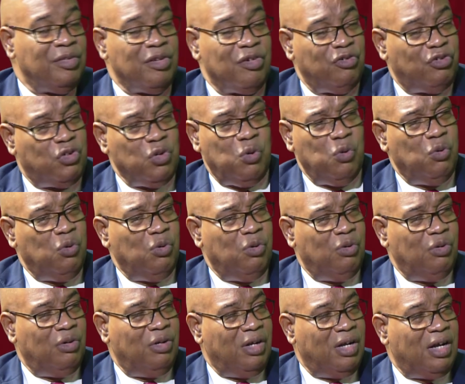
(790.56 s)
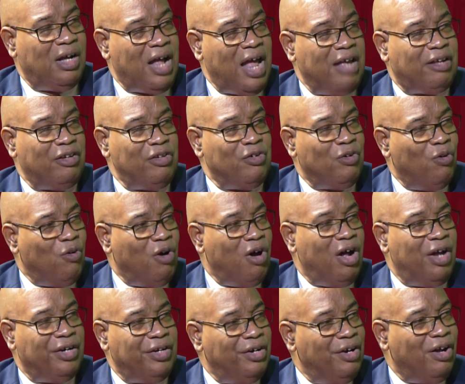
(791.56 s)
So I can go
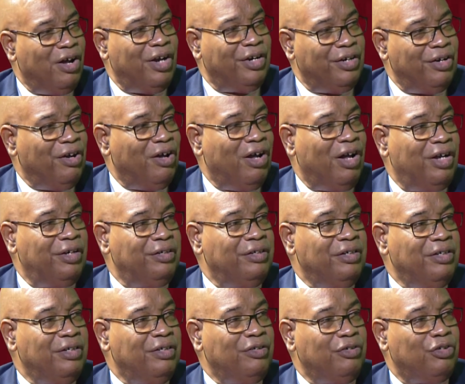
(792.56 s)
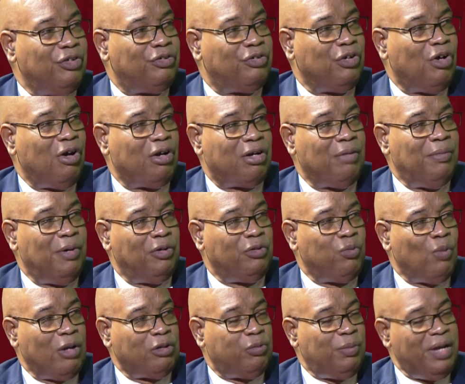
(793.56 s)
on and on and on to talk about
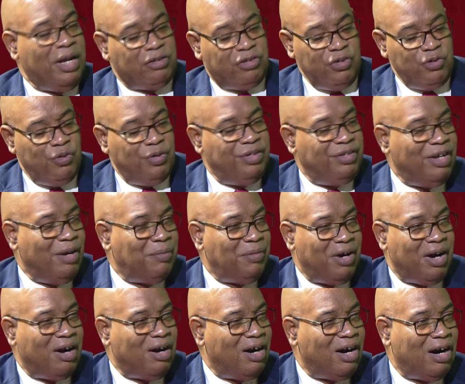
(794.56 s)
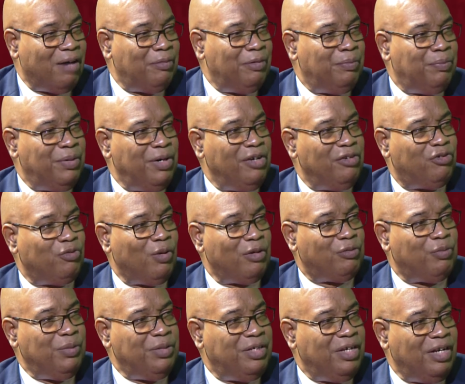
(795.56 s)
what we had to do to Demerara Harbor Bridge,
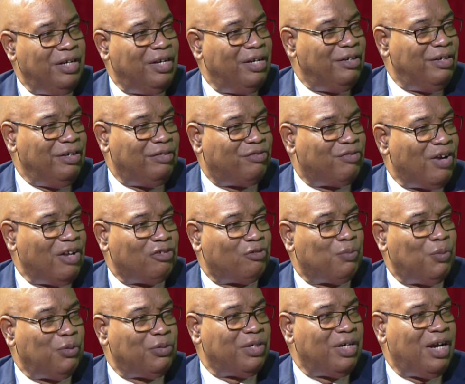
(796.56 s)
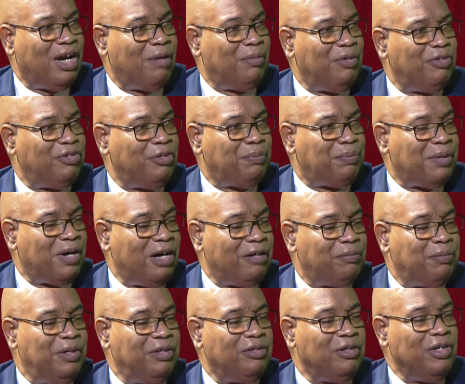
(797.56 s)
what we did at the Transport and Harbors
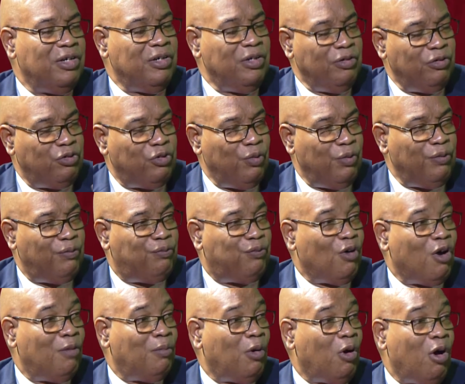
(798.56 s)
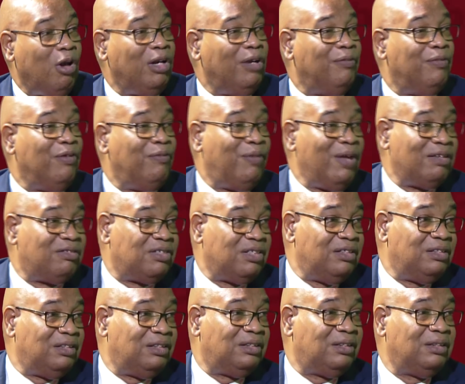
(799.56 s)
Department to reform. All of the
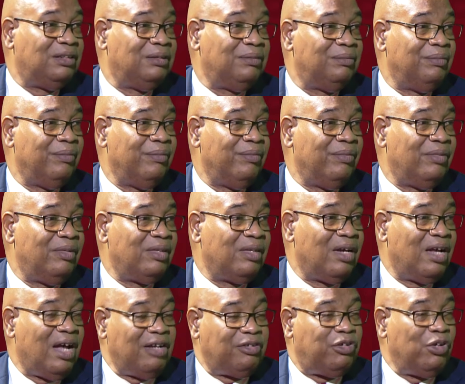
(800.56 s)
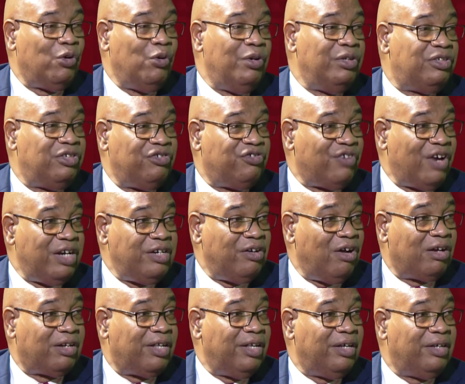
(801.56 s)
vessels had to go into dry
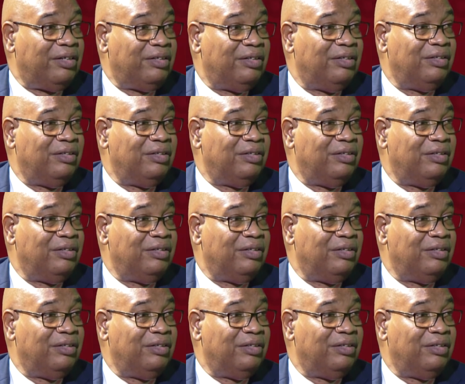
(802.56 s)
docking.